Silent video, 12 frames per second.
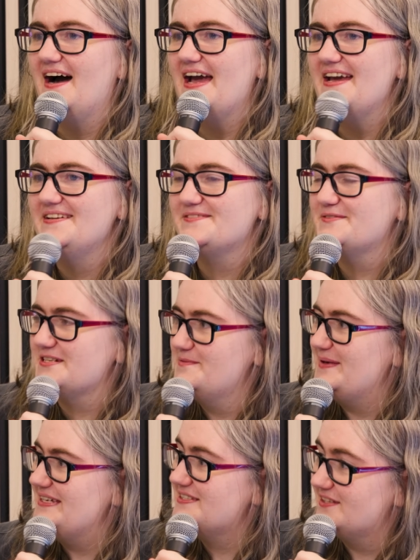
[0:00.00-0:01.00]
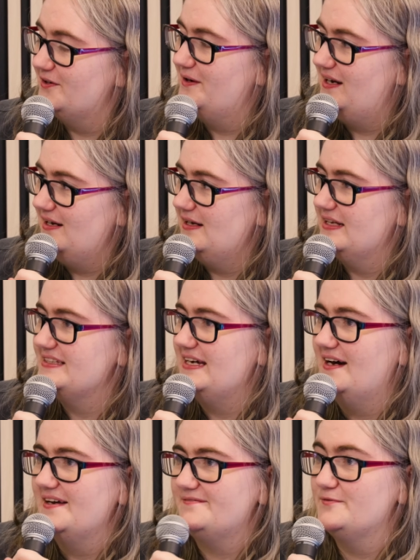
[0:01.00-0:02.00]
it's going to be so hard.
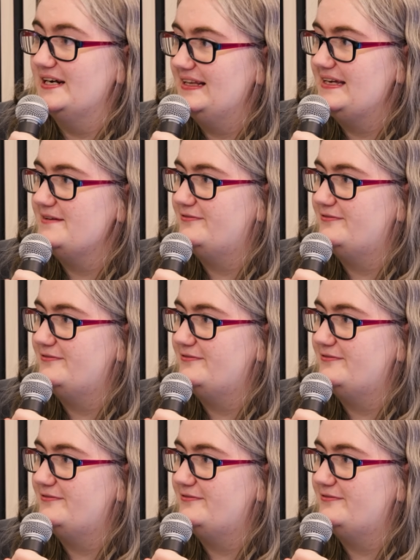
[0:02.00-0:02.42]
I really